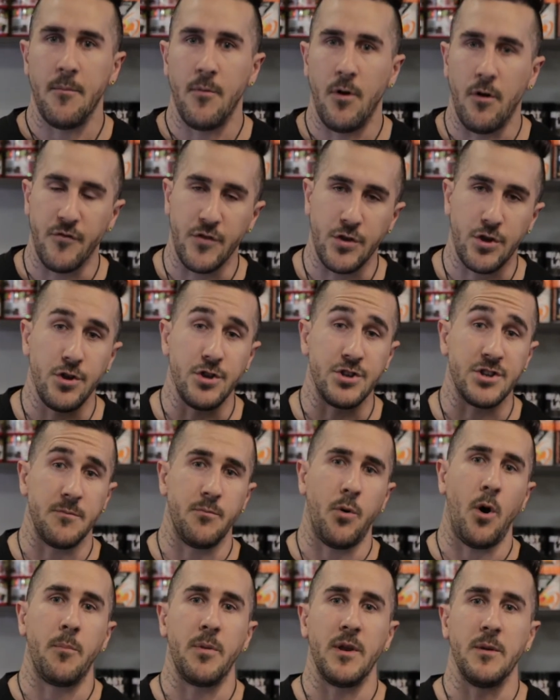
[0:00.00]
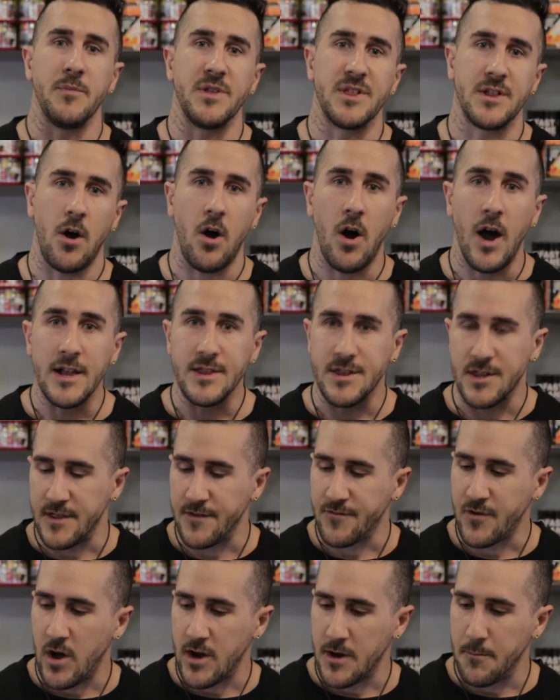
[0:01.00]
of the hugely popular Mr. Hyde, so
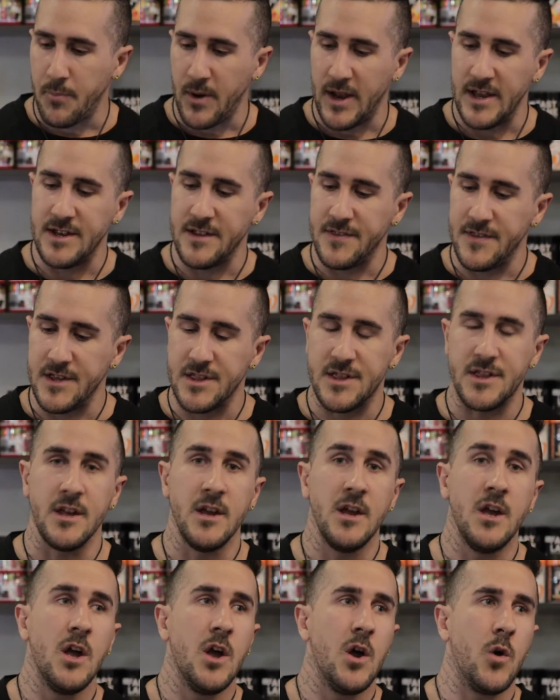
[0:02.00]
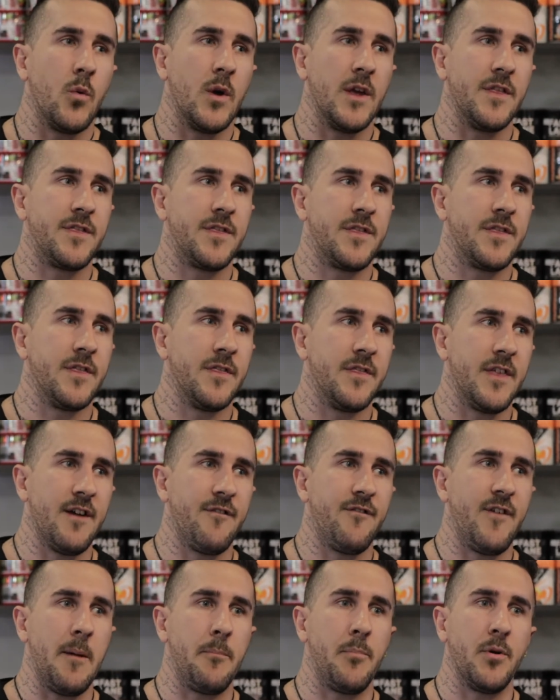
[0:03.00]
they've kind of blended this with their
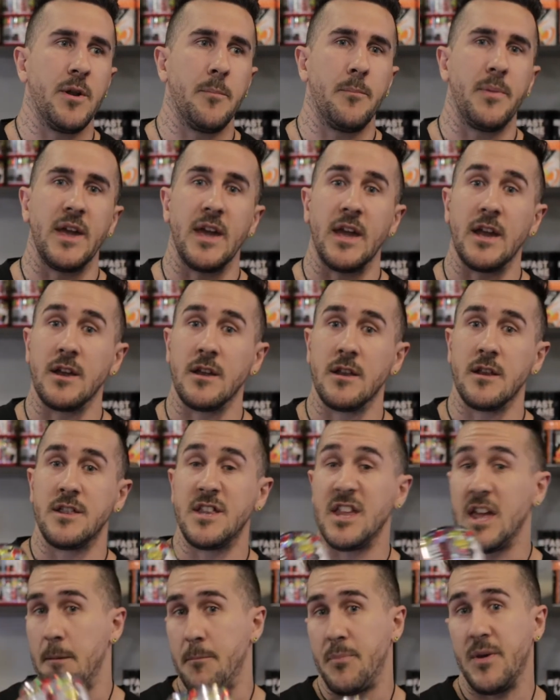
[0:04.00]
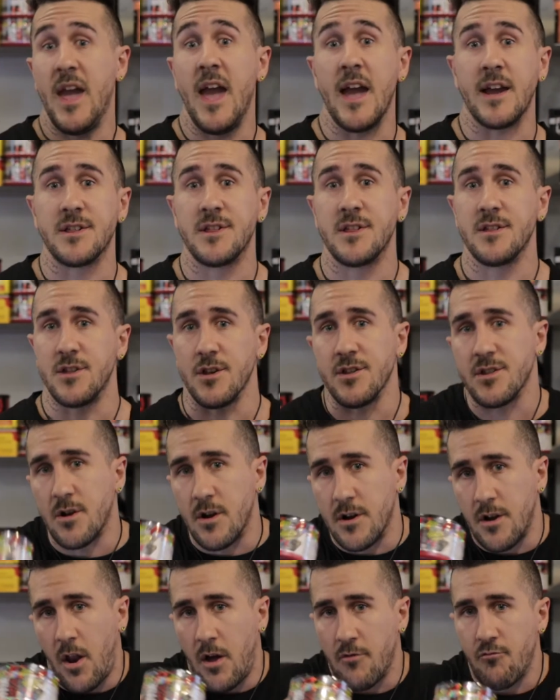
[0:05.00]
fat burner being DMPX, so it's
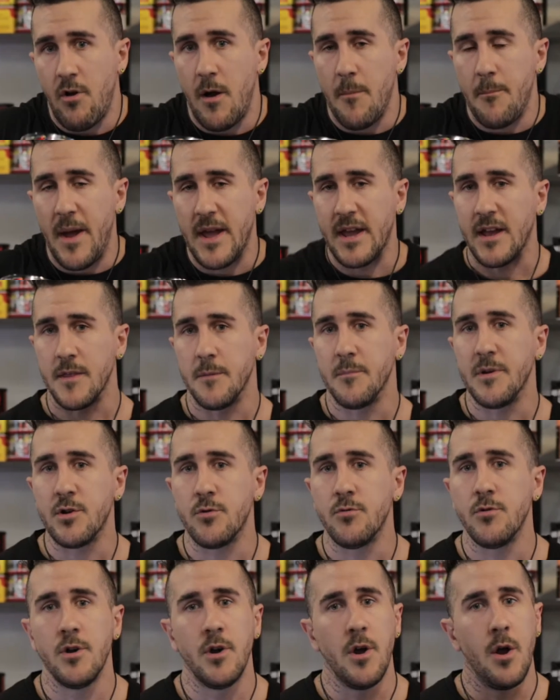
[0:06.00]
kind of like right bang in the middle,